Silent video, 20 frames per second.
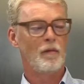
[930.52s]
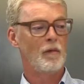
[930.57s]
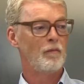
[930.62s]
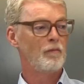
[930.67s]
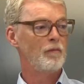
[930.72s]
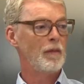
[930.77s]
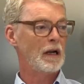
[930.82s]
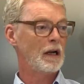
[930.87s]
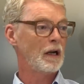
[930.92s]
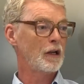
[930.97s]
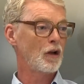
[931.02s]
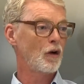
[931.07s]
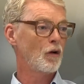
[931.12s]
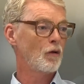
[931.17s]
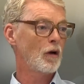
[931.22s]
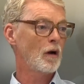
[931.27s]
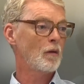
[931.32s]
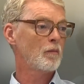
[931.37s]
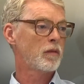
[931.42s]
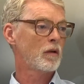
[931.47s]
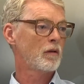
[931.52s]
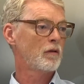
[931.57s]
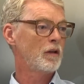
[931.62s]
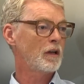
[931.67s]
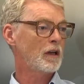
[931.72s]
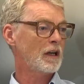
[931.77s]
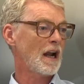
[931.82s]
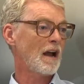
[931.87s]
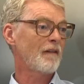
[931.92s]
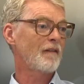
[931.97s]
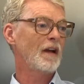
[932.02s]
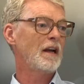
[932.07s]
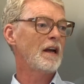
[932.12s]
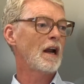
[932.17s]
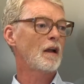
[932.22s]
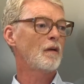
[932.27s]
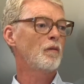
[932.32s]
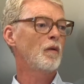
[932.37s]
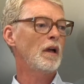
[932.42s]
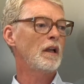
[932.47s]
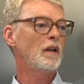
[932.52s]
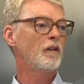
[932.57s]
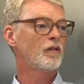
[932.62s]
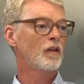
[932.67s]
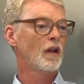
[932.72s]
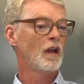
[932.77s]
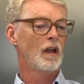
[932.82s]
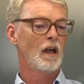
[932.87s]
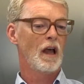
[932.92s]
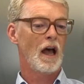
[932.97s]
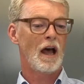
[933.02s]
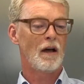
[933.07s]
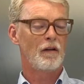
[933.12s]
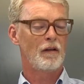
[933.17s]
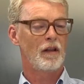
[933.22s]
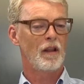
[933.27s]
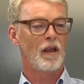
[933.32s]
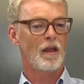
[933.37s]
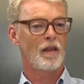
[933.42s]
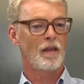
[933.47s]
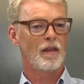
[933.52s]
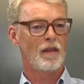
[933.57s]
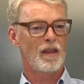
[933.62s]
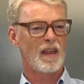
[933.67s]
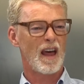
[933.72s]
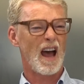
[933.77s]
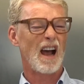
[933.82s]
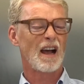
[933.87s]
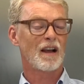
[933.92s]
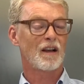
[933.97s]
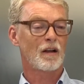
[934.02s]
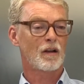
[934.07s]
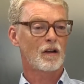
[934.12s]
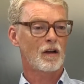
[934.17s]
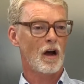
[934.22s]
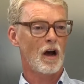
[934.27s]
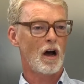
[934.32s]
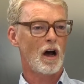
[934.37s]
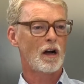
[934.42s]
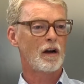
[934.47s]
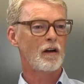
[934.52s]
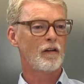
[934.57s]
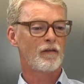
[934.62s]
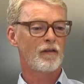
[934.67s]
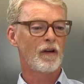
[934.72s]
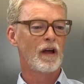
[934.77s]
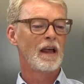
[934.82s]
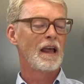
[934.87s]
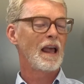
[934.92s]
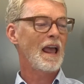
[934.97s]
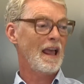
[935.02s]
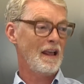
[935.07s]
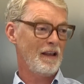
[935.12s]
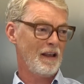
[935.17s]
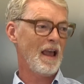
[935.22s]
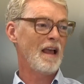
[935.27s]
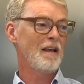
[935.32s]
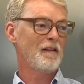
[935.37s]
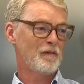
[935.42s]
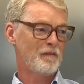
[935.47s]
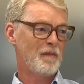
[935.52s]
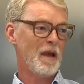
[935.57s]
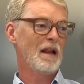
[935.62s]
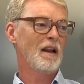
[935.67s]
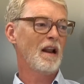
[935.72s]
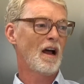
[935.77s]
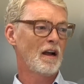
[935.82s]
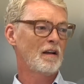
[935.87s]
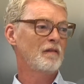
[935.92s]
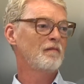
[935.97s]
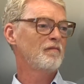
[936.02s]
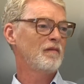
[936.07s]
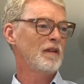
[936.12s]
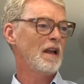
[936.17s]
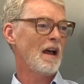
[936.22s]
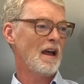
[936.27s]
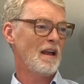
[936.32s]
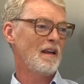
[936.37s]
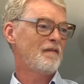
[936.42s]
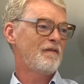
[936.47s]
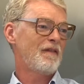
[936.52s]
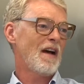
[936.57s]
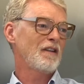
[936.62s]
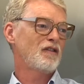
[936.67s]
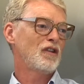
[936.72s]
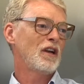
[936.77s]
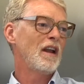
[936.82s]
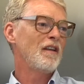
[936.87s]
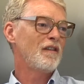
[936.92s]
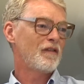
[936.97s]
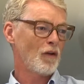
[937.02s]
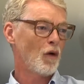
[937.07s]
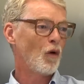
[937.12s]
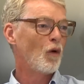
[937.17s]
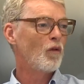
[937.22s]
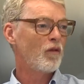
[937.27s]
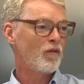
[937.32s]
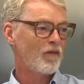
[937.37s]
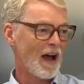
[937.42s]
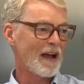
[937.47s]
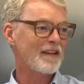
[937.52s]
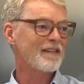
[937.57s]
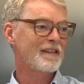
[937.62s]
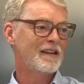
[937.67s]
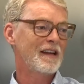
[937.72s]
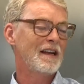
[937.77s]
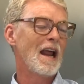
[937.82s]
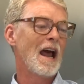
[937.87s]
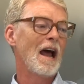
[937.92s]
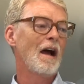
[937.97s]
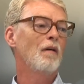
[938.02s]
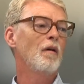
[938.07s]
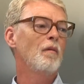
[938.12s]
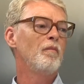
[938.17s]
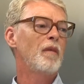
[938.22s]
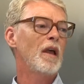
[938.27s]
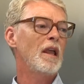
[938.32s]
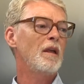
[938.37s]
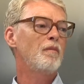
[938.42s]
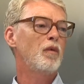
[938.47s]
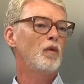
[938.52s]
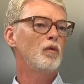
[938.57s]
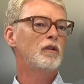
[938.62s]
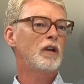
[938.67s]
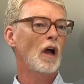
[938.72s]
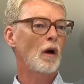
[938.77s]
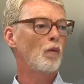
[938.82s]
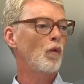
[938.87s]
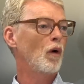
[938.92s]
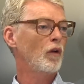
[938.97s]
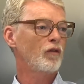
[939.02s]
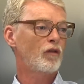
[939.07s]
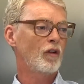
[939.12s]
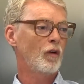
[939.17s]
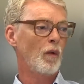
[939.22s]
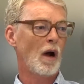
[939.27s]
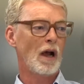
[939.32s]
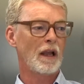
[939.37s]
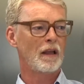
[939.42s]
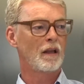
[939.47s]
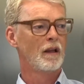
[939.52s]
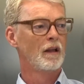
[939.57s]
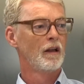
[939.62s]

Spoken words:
middle of Europe. You can have it in 8 weeks. And that kind of, it's a bit like, fashion, it's all faster now, and people don't want to wait